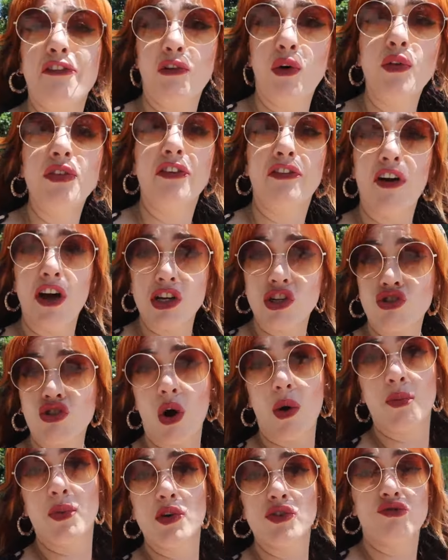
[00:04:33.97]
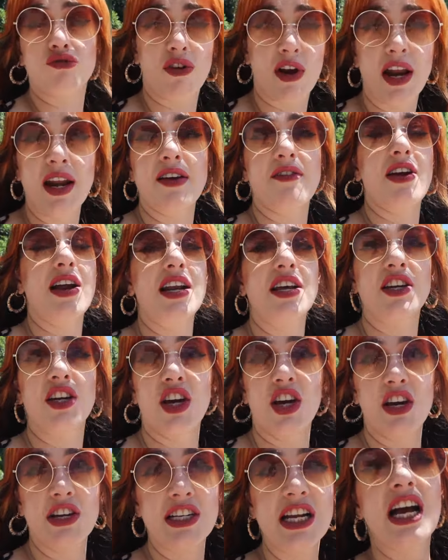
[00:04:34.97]
I thought the first drop was really, really
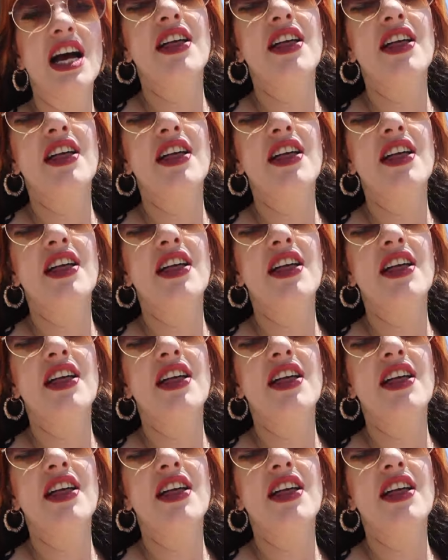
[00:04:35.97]
good.